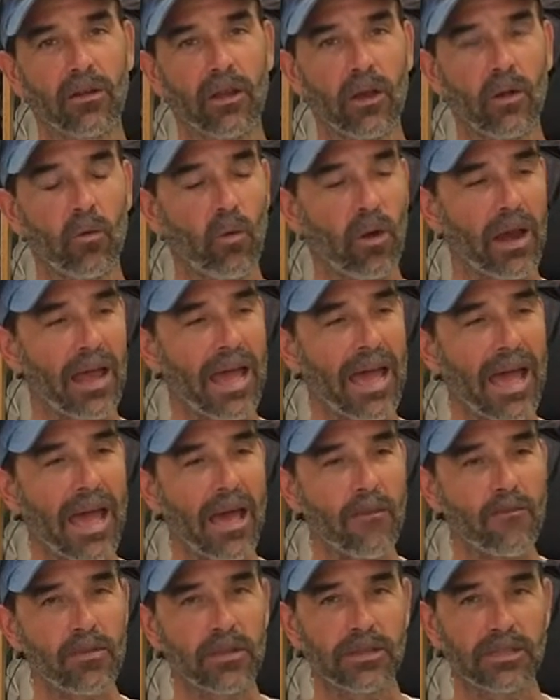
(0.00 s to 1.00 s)
And what
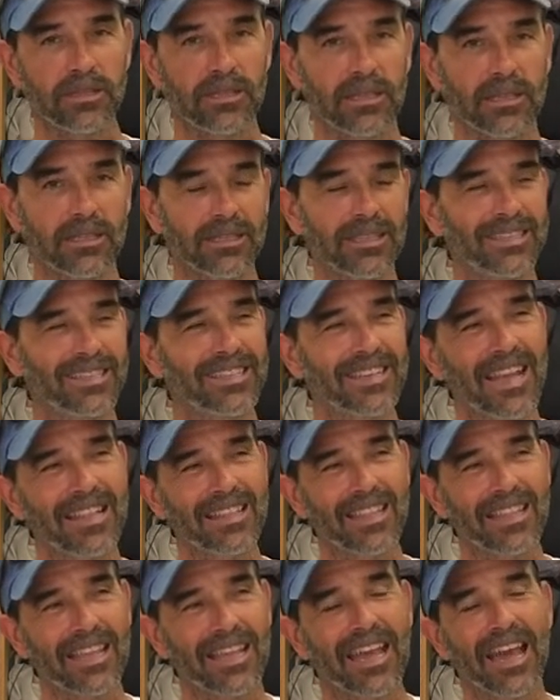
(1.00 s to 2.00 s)
happens is, it's
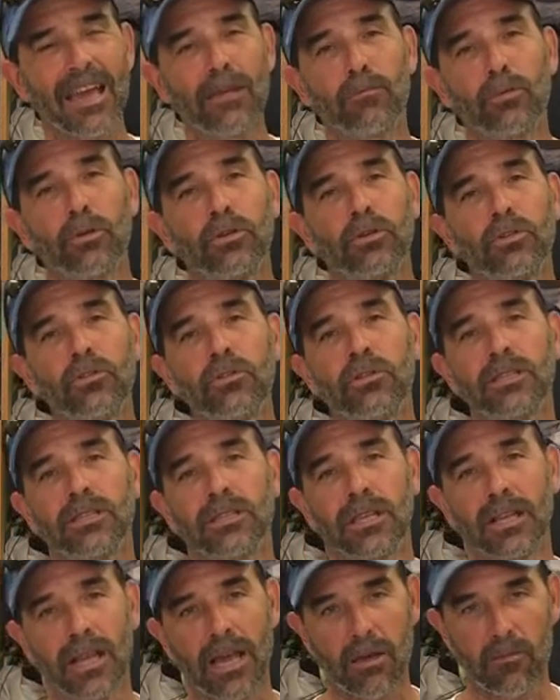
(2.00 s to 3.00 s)
not that the kite produces
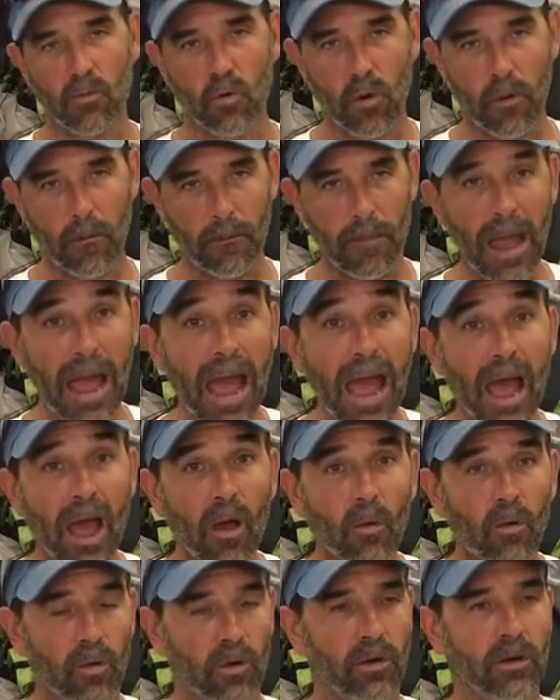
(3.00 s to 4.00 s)
a lot more
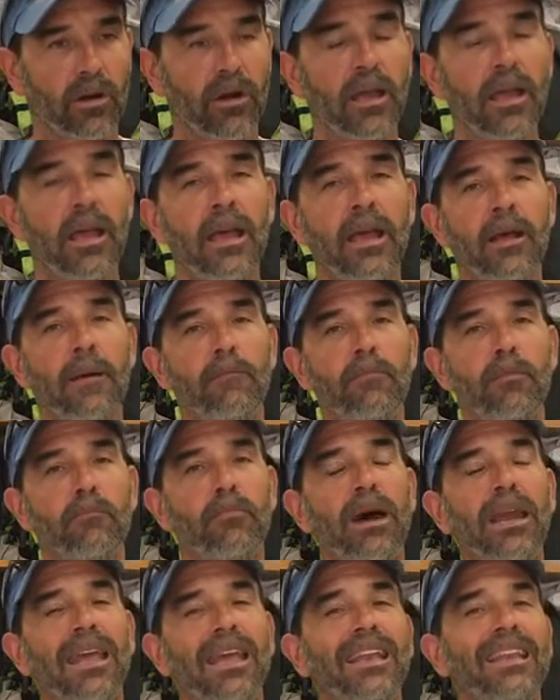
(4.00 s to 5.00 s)
power,
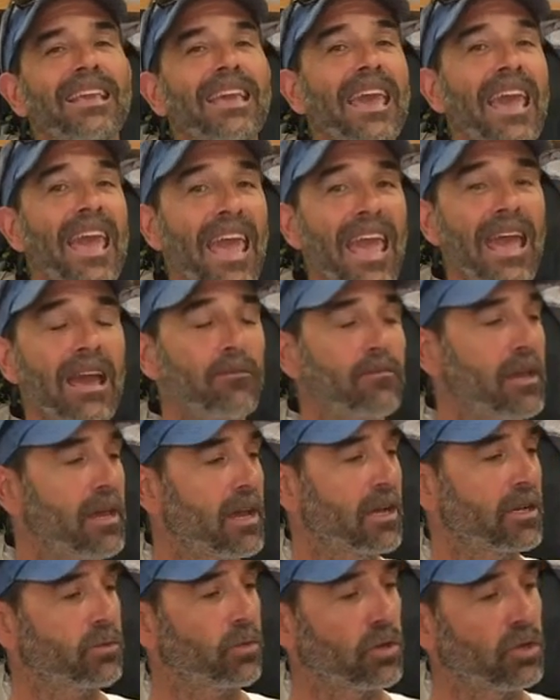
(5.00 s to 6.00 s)
but it can
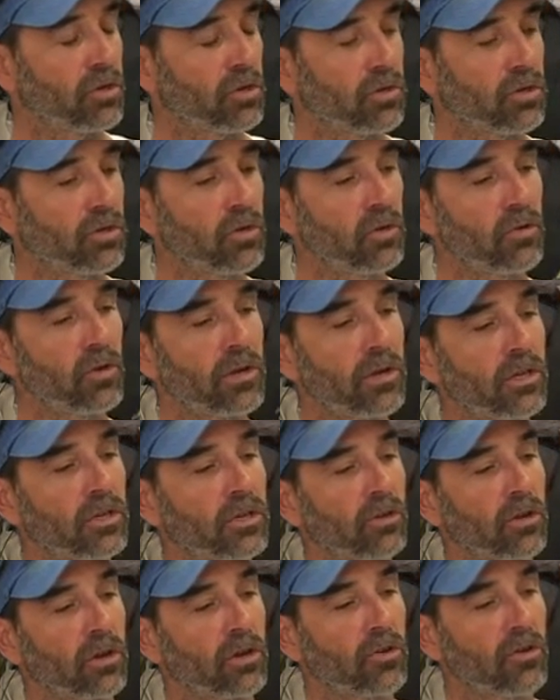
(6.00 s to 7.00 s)
because what you're doing is
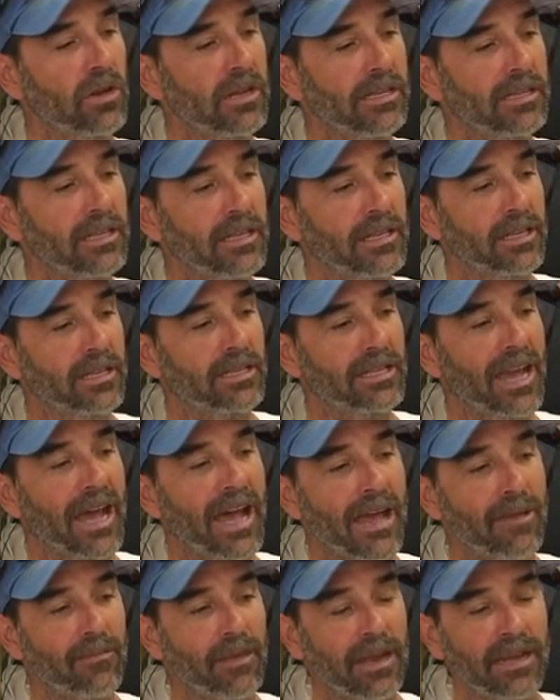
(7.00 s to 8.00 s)
you're increasing the
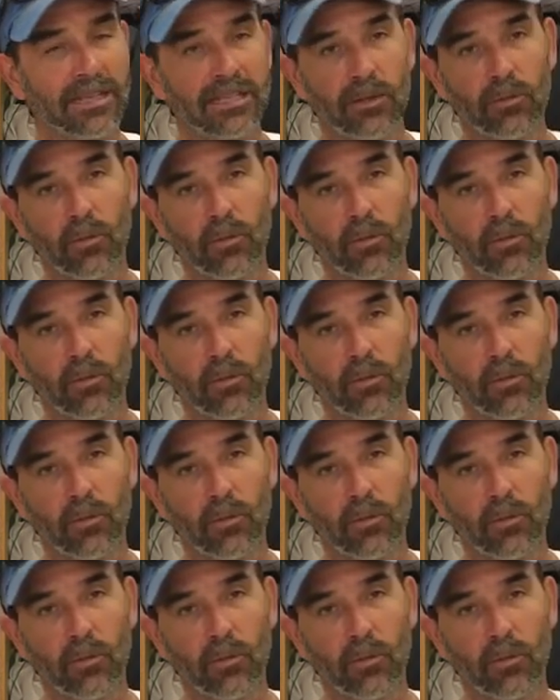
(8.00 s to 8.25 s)
time that it's